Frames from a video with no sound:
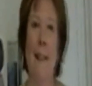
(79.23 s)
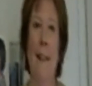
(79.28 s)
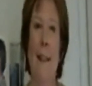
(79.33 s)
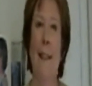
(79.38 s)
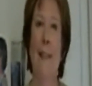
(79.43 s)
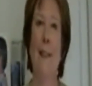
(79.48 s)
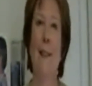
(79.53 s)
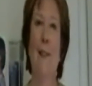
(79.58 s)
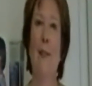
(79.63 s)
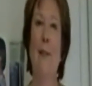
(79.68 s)

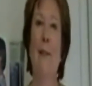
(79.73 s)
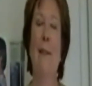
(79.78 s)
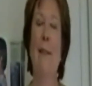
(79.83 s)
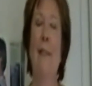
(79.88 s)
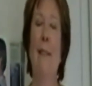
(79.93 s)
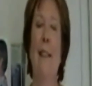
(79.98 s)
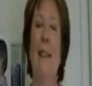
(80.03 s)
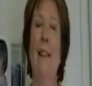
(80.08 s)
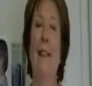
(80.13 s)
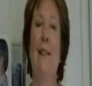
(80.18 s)
It's
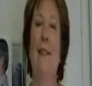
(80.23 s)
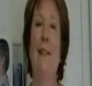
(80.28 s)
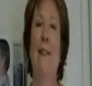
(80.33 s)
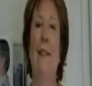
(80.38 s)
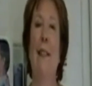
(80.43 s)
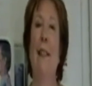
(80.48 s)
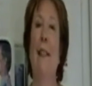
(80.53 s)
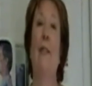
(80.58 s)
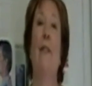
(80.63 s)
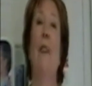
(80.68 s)
it's
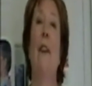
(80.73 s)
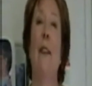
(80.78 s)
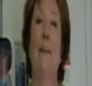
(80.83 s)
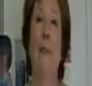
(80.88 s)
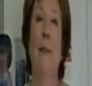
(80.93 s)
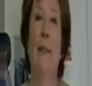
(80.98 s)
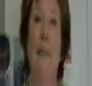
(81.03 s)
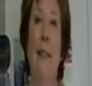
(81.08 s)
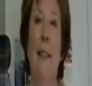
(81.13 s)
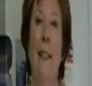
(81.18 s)

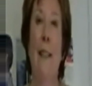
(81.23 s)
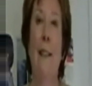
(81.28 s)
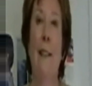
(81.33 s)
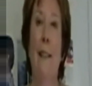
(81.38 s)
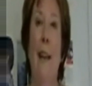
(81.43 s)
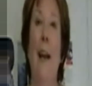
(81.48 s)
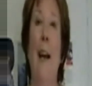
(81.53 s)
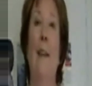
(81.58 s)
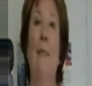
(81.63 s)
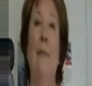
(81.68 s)
incredible. It's
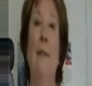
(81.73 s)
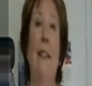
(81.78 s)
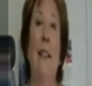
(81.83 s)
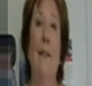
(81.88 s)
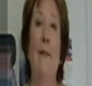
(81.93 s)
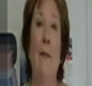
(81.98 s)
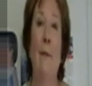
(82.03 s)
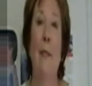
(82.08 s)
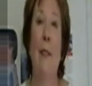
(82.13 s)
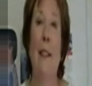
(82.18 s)

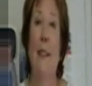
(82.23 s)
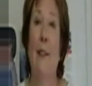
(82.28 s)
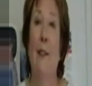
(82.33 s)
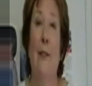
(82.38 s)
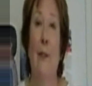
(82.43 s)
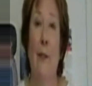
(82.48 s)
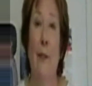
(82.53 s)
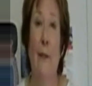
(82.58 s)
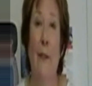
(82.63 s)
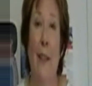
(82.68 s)
unbelievable. It's
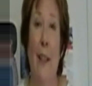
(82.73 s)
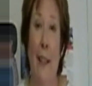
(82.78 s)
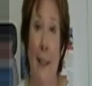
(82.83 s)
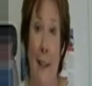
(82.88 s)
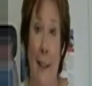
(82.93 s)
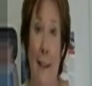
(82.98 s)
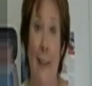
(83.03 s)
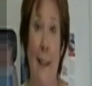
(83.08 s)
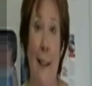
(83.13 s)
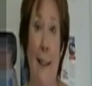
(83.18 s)
terrific,
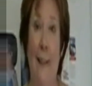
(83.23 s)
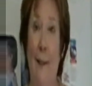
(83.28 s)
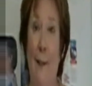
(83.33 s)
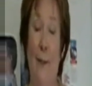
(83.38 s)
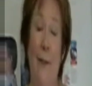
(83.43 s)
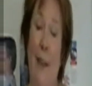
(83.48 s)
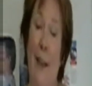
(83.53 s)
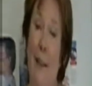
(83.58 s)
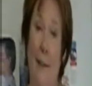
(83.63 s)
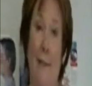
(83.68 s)
and it's
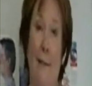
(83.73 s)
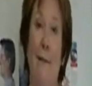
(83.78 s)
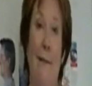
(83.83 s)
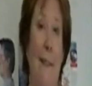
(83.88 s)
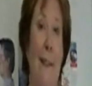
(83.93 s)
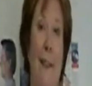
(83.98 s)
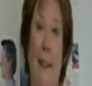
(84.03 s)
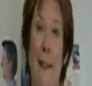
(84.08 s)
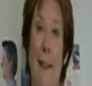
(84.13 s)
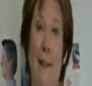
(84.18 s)
great.
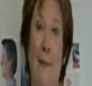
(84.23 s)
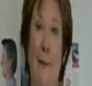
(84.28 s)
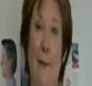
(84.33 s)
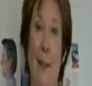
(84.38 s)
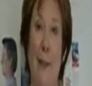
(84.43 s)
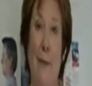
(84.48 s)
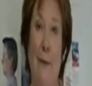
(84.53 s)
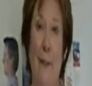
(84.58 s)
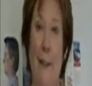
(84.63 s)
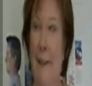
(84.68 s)
It's
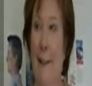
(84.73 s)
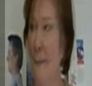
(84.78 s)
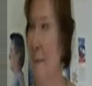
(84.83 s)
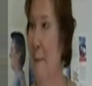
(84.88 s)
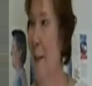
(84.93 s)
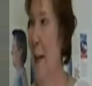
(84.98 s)
wonderful.